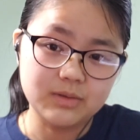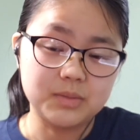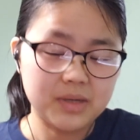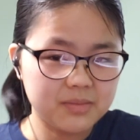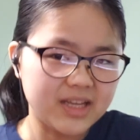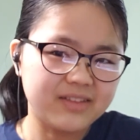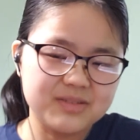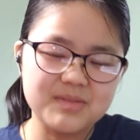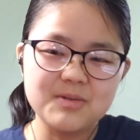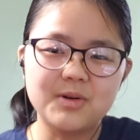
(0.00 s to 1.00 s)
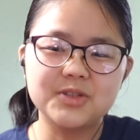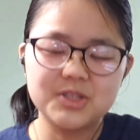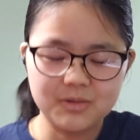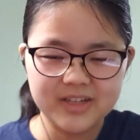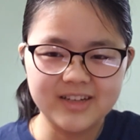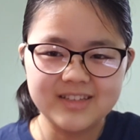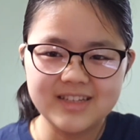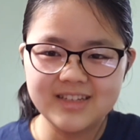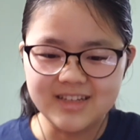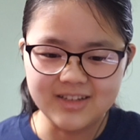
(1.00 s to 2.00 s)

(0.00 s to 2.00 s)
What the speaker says: would probably have to be Worlds 2019 in